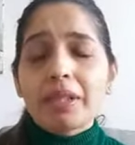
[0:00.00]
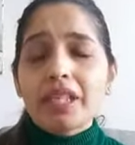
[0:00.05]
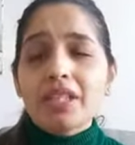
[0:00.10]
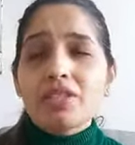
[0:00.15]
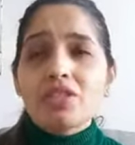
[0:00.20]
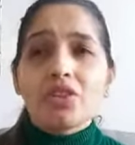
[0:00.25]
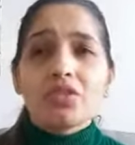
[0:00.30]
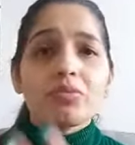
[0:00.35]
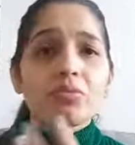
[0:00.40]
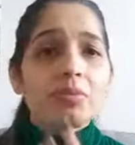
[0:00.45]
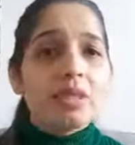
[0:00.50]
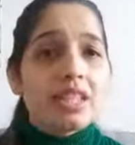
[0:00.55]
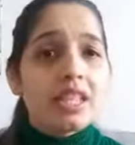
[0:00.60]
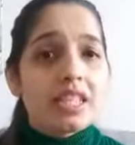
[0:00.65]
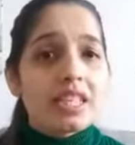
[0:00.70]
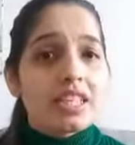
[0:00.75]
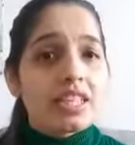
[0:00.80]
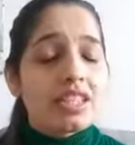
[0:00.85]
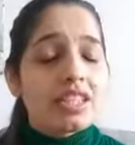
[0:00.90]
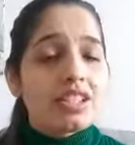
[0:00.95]
Because of
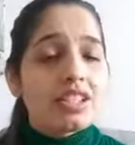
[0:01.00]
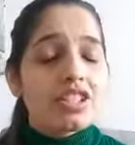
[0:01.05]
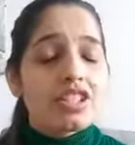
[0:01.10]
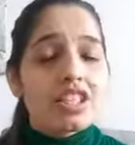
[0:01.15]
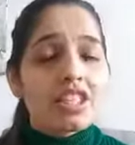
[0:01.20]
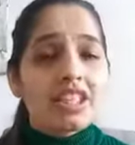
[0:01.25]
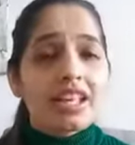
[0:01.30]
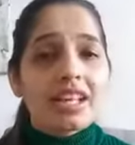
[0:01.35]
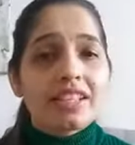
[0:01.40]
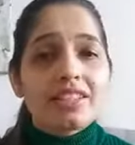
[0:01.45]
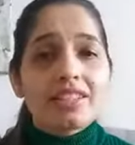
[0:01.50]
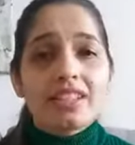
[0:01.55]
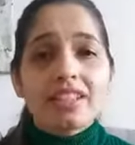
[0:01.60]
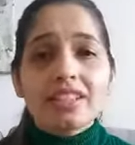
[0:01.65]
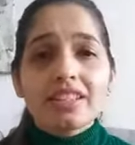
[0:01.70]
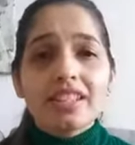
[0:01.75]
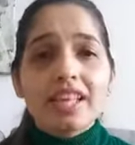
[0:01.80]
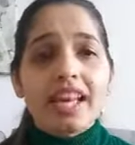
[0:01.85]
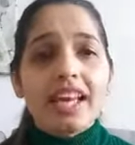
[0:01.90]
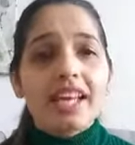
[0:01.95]
me, she has
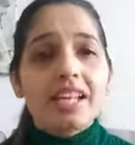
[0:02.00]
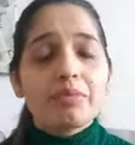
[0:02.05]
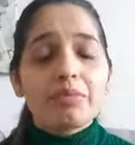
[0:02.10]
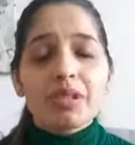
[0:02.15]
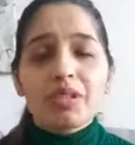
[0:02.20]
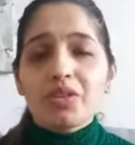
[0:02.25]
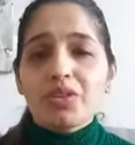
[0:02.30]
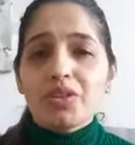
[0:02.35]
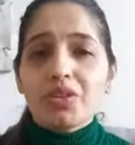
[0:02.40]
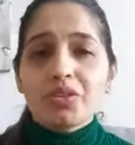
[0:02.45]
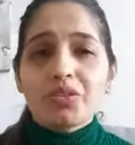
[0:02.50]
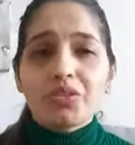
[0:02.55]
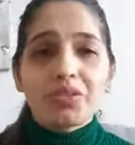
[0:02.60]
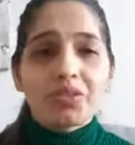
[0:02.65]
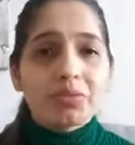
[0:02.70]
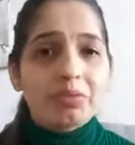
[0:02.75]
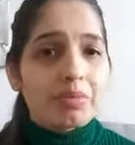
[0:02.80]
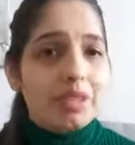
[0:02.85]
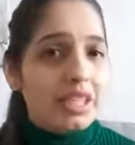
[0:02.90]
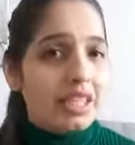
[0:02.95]
done that. Because of
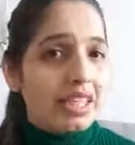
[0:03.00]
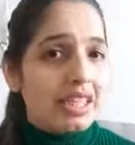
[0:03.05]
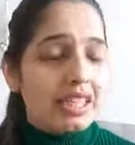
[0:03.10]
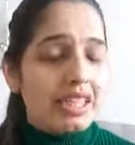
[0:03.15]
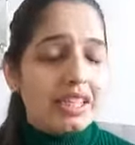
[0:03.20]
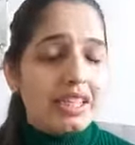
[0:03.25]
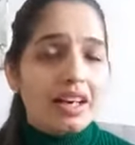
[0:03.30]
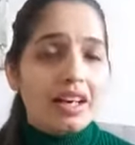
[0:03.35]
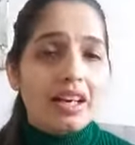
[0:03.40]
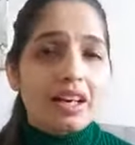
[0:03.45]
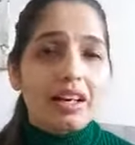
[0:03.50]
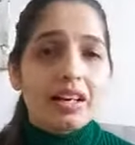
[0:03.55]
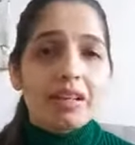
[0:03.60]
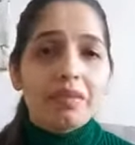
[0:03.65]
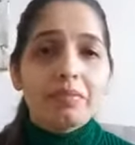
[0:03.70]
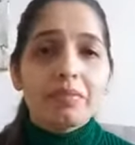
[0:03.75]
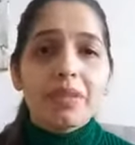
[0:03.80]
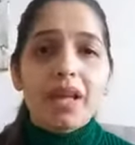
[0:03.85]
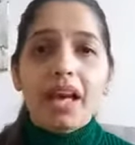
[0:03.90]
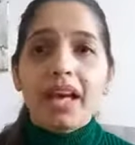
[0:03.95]
me,
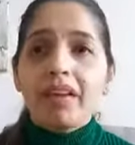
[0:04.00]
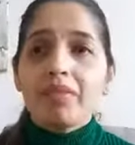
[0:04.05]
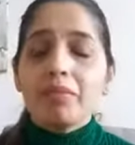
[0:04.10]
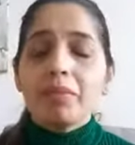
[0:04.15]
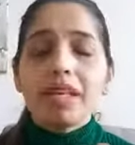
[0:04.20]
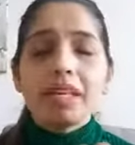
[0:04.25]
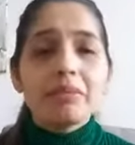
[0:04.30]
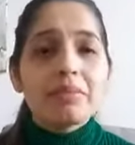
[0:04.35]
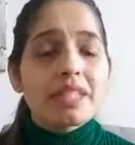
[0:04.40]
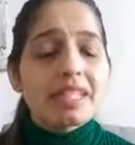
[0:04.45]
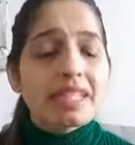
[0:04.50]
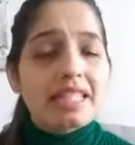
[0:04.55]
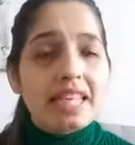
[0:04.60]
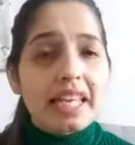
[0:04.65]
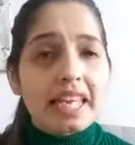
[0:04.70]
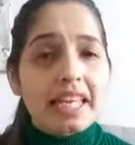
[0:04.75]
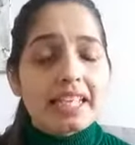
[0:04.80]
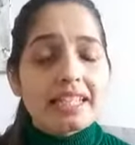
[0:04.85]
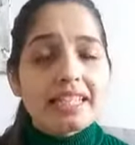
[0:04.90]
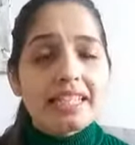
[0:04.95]
I have made
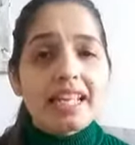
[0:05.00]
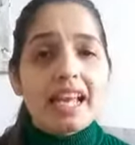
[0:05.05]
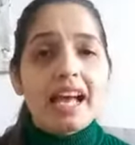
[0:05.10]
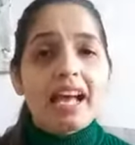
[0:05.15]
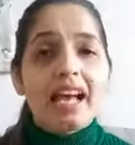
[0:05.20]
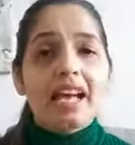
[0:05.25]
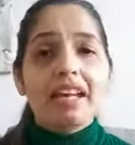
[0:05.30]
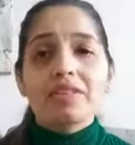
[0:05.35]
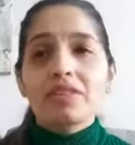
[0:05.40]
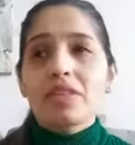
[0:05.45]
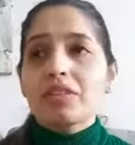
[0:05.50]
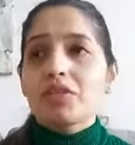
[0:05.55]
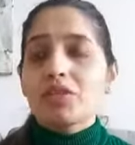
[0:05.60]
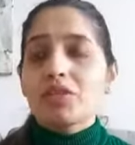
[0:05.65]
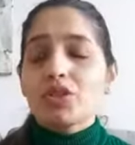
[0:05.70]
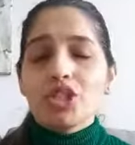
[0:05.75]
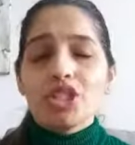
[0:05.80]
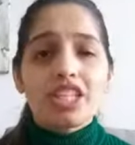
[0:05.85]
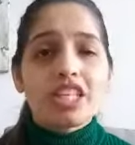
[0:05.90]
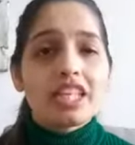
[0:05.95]
mistakes as I
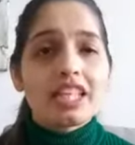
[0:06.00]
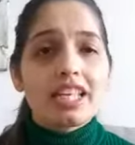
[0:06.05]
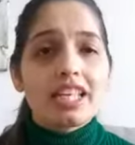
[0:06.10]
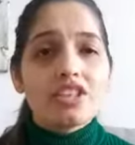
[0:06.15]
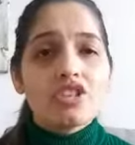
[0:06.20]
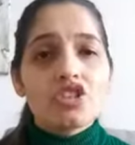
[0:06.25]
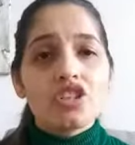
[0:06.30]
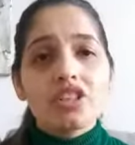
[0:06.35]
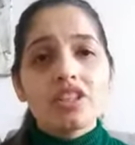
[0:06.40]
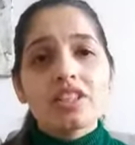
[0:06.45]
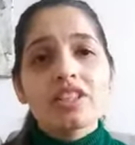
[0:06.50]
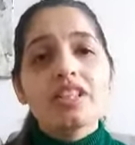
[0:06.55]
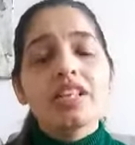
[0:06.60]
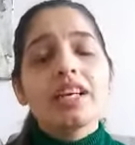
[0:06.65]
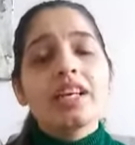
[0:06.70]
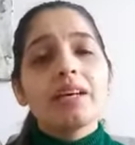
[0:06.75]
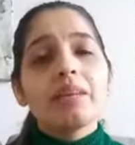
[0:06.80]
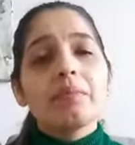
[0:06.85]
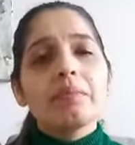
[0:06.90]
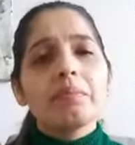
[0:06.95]
was a teenager.
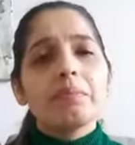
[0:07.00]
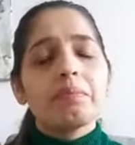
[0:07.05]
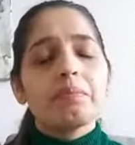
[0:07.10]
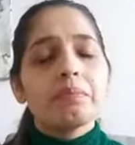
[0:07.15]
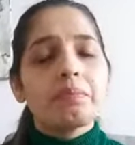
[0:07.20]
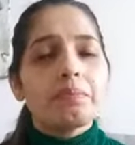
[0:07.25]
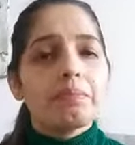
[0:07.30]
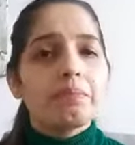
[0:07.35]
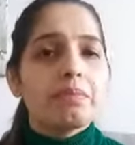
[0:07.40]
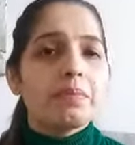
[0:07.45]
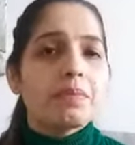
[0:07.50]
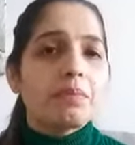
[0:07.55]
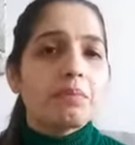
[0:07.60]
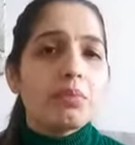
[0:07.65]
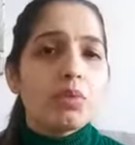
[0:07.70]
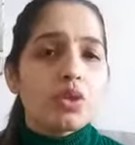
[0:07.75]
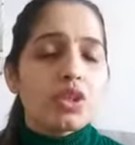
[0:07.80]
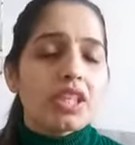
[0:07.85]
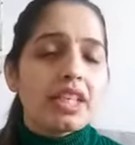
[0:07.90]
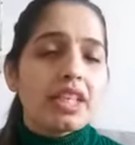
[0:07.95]

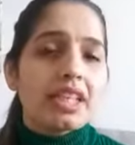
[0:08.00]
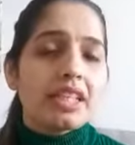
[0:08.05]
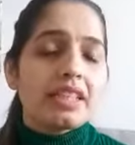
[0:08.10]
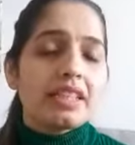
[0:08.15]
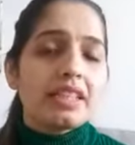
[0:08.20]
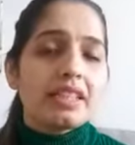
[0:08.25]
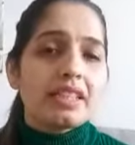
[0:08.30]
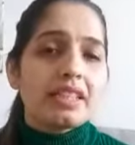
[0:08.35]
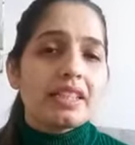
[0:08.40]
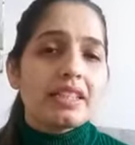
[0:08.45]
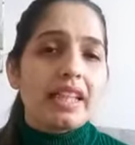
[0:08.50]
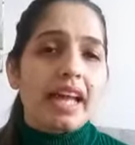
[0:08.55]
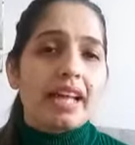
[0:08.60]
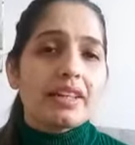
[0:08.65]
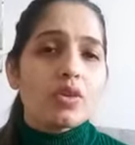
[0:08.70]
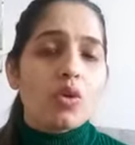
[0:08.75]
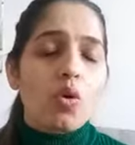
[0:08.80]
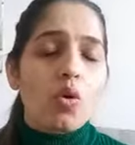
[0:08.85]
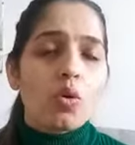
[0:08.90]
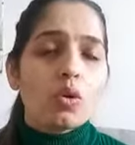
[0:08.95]
Putting
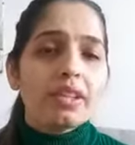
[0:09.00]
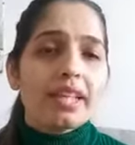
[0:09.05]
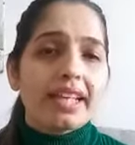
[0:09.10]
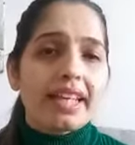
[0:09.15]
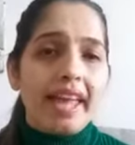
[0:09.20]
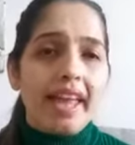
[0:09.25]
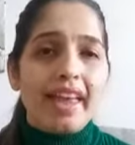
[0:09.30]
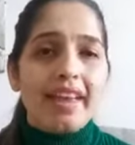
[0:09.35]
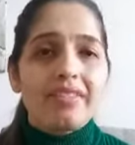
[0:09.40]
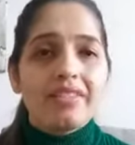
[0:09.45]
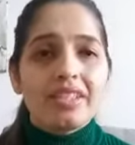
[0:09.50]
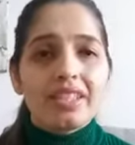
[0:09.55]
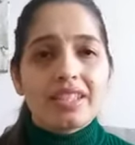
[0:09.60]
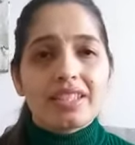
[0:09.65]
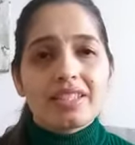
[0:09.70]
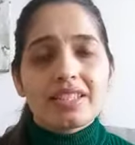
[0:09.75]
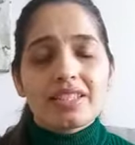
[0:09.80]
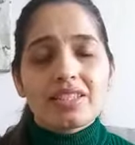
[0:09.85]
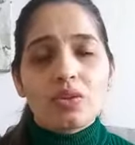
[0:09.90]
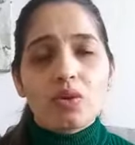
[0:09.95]
that, all that
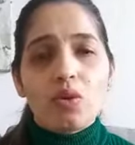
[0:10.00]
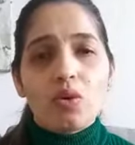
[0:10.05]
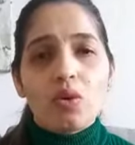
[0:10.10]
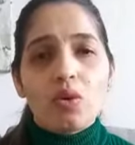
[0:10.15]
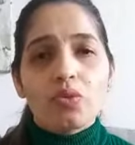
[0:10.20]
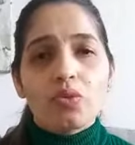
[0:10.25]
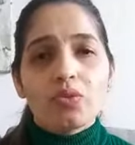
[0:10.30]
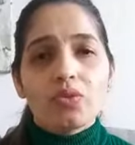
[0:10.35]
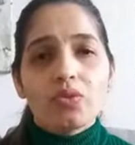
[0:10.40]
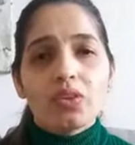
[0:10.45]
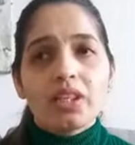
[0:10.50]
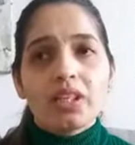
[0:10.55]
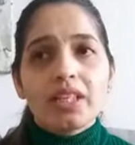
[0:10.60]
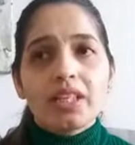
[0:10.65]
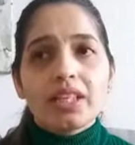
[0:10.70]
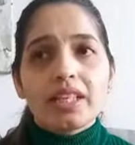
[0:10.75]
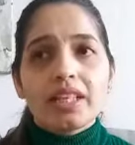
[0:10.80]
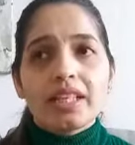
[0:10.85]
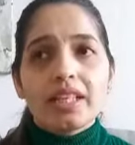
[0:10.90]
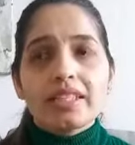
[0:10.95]
heaviness of
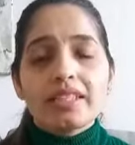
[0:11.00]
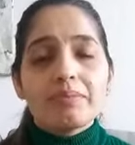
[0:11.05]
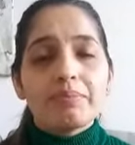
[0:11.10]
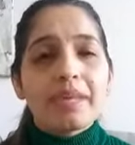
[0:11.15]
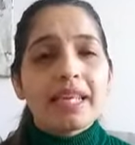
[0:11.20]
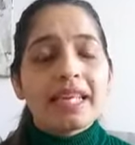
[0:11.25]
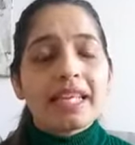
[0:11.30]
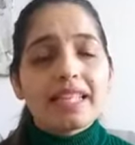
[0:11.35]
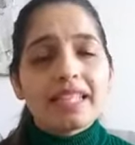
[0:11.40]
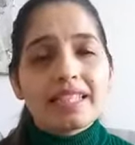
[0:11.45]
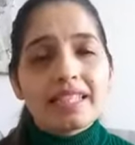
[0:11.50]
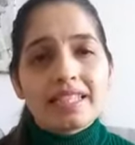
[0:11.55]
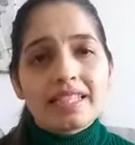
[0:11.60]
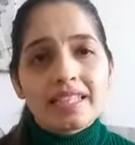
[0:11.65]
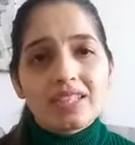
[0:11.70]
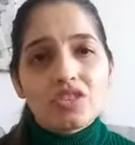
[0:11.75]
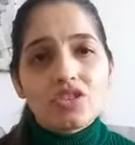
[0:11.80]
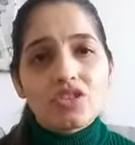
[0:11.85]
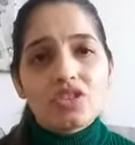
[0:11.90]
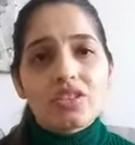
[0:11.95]
making
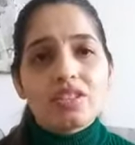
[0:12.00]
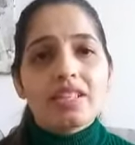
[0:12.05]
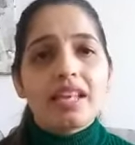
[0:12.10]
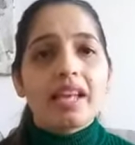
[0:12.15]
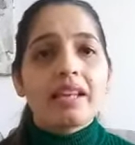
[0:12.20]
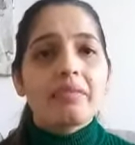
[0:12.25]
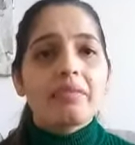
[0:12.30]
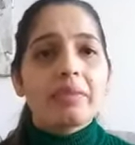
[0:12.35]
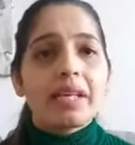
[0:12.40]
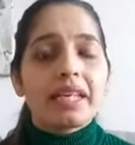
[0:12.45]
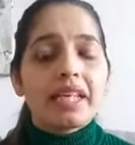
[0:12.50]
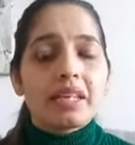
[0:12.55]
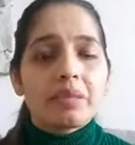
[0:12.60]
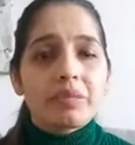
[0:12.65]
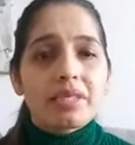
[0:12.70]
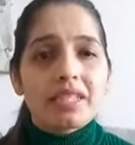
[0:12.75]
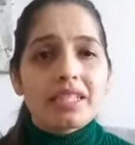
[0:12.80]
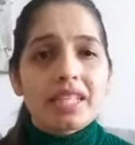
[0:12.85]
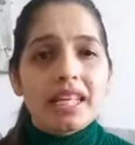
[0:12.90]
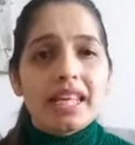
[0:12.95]
decisions and making
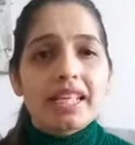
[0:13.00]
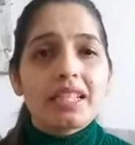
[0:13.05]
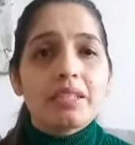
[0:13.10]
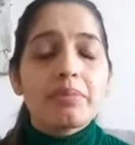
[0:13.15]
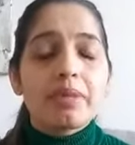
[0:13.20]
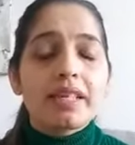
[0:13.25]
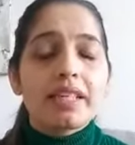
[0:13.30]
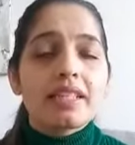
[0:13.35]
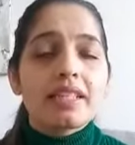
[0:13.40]
mistakes,